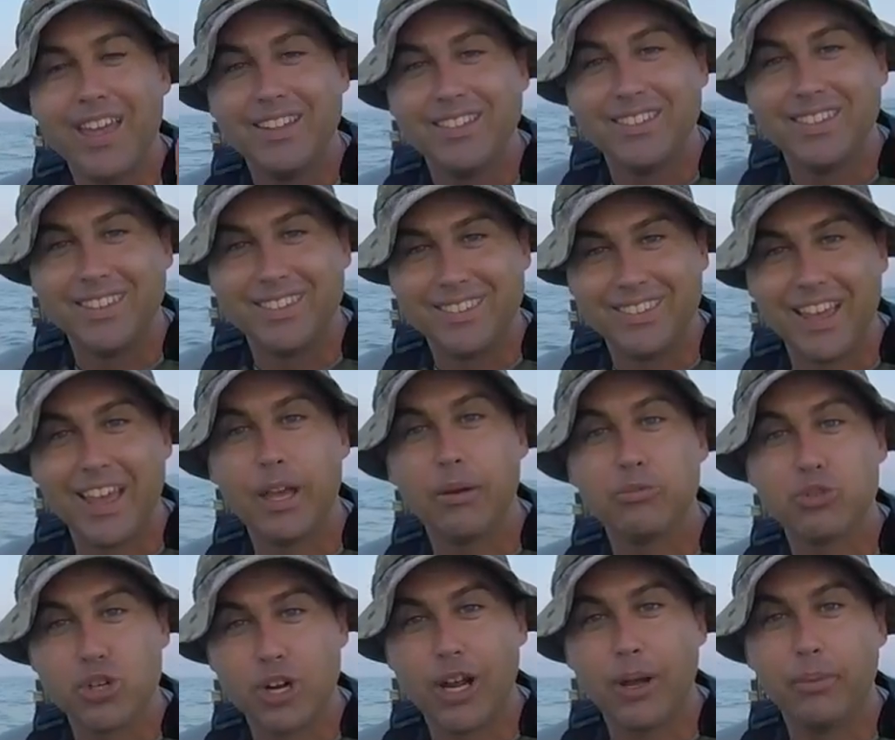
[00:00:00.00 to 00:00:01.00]
It's the
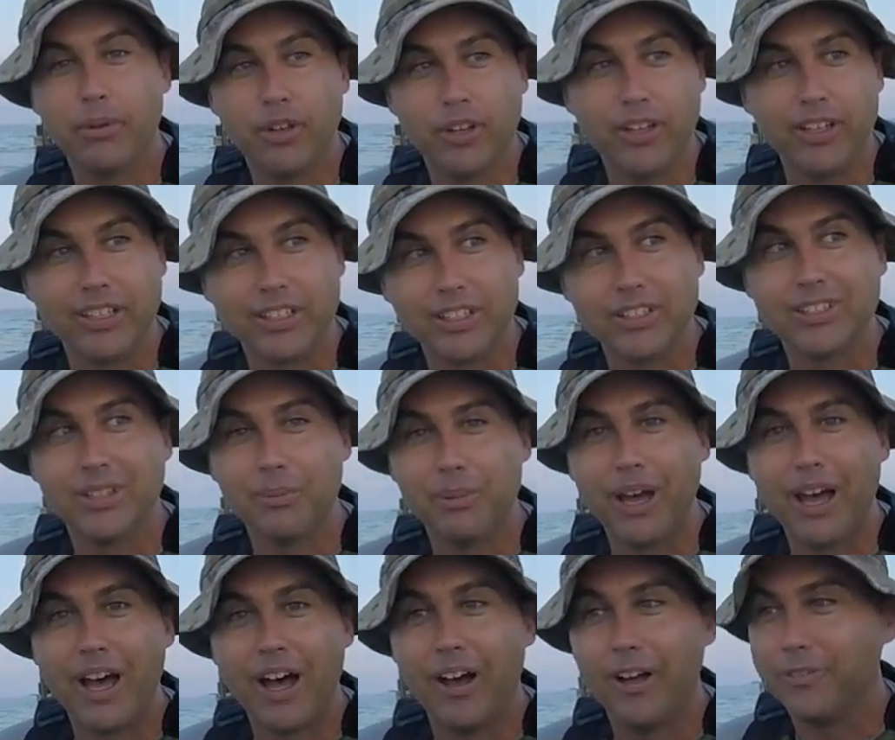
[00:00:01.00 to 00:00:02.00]
same treble hook just
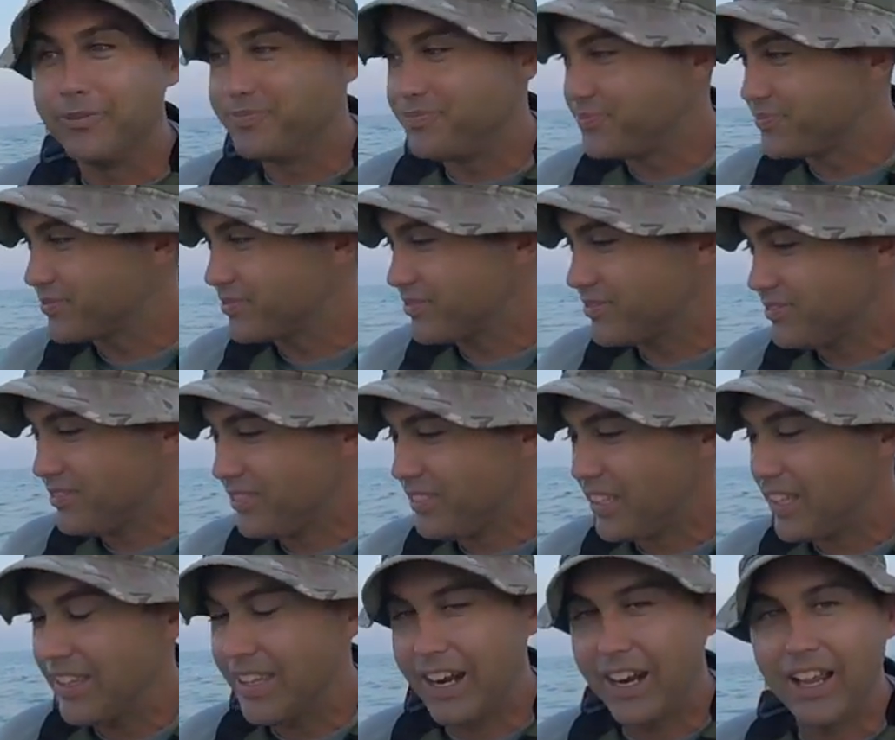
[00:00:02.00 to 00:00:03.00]
about
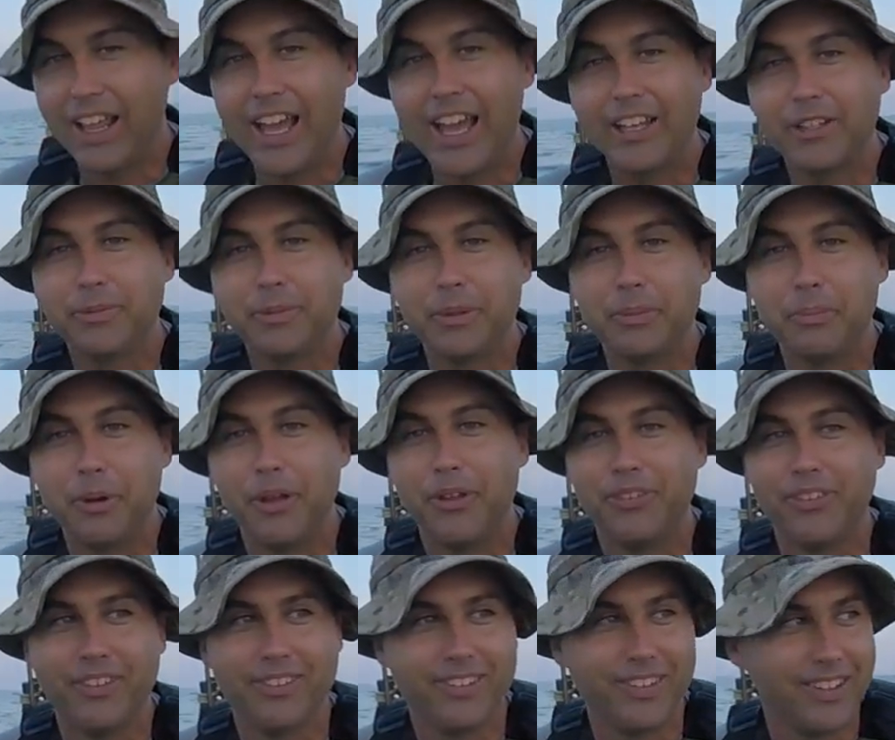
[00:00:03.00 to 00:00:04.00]
that'll last me
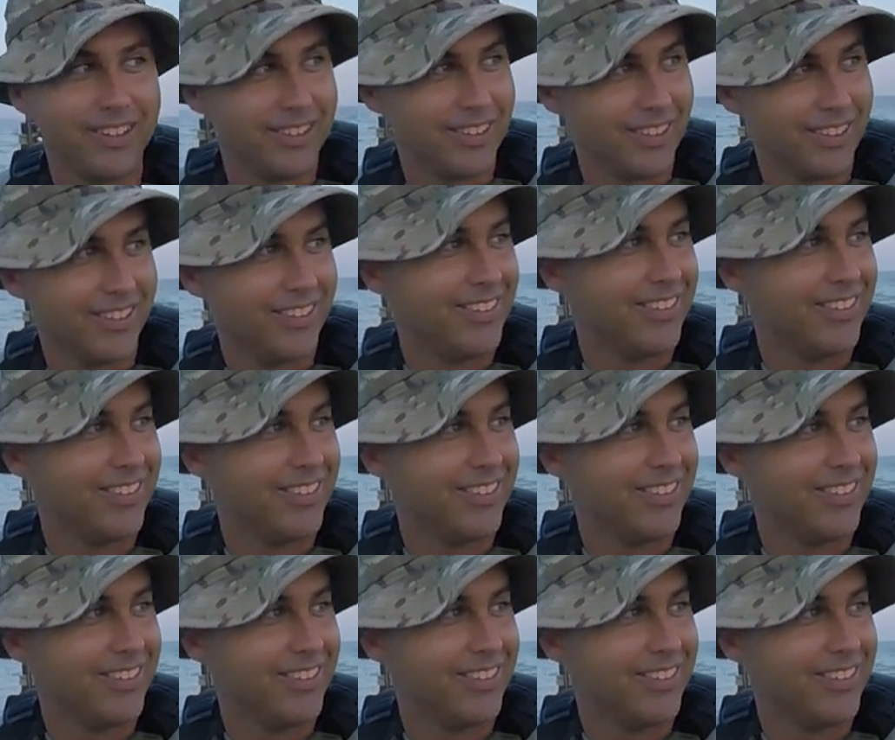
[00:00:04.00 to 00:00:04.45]
most of the season.